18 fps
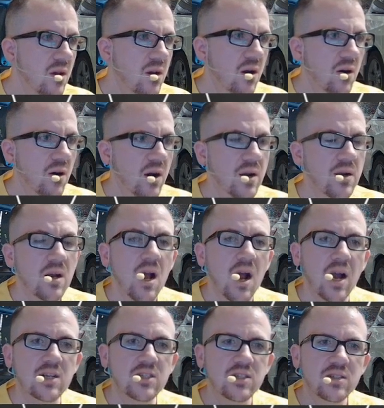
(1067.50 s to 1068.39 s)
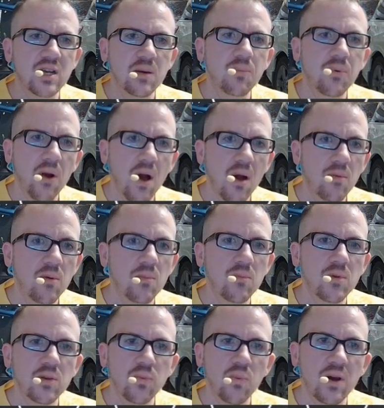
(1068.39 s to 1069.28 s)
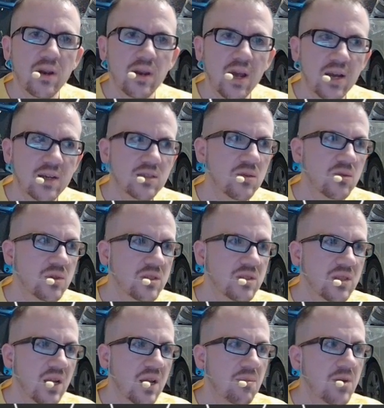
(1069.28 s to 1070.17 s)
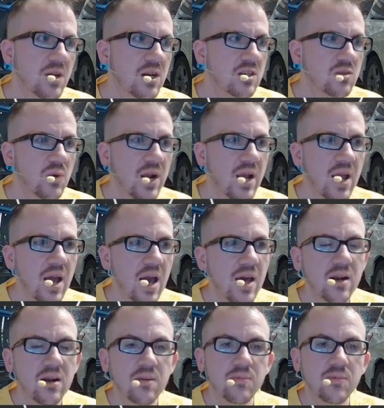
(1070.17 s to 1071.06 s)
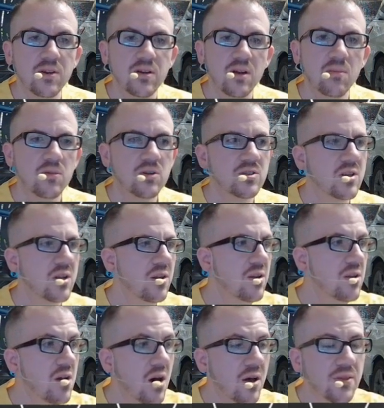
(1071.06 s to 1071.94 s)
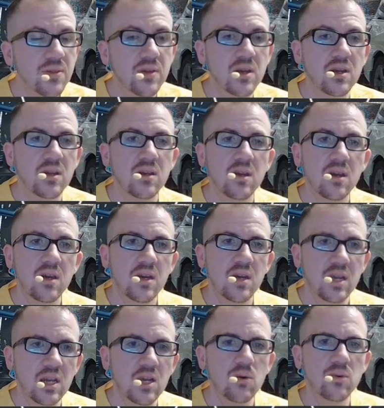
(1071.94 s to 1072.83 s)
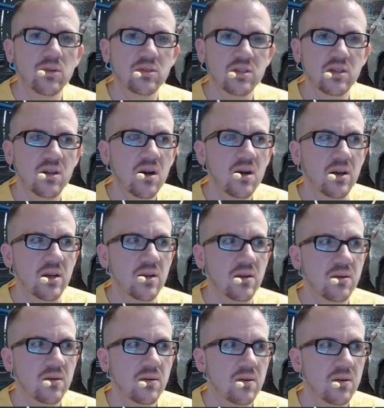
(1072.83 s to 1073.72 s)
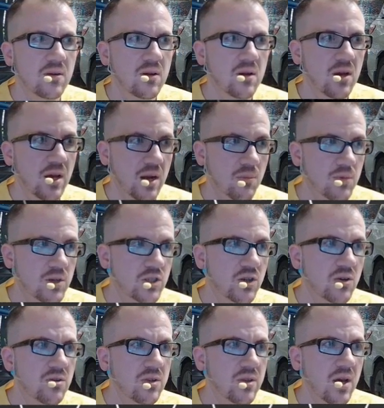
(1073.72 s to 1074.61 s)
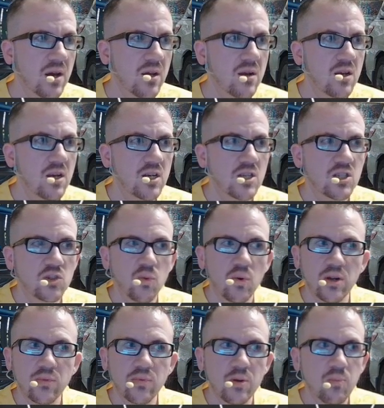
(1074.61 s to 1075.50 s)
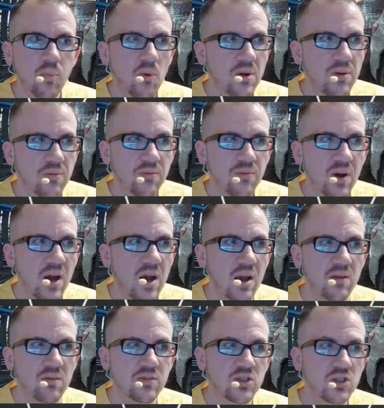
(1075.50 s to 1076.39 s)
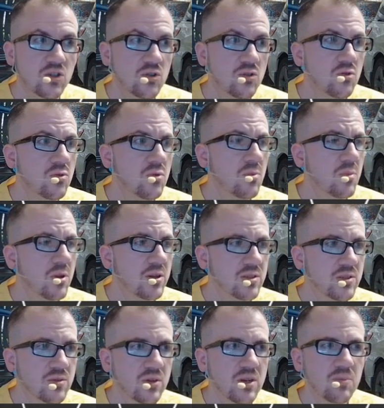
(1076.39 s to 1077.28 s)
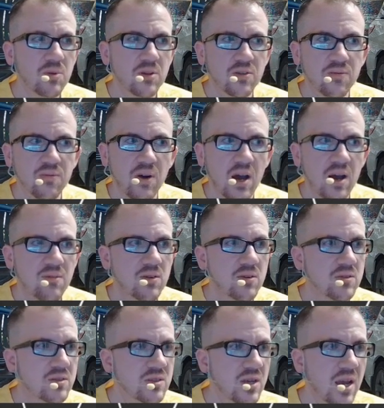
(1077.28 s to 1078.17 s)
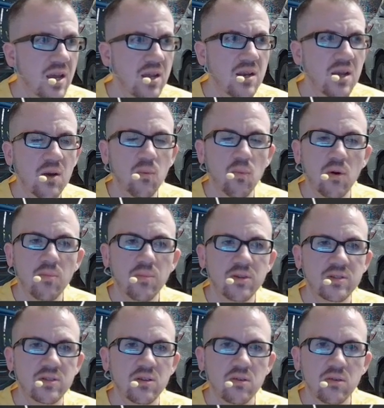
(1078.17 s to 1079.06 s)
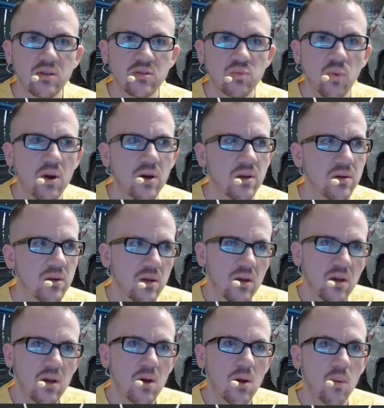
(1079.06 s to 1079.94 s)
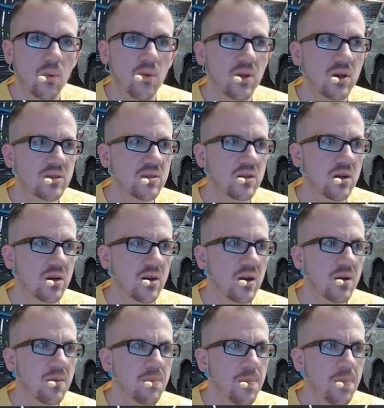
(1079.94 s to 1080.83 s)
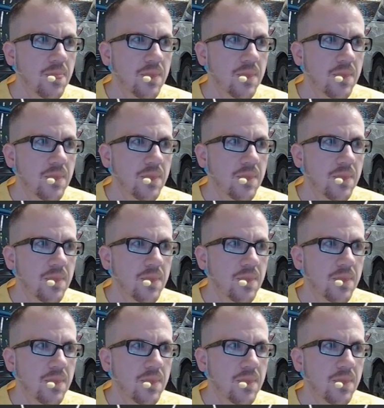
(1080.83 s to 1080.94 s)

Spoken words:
All right, I just had a problem with what NASA was saying, because when I added up the numbers, nothing equaled to 9. And I'm going to show you that. 23.5, 2 plus 3 plus 5 equals 10, and 1 plus 0 equals 1. Well, that's not a 9.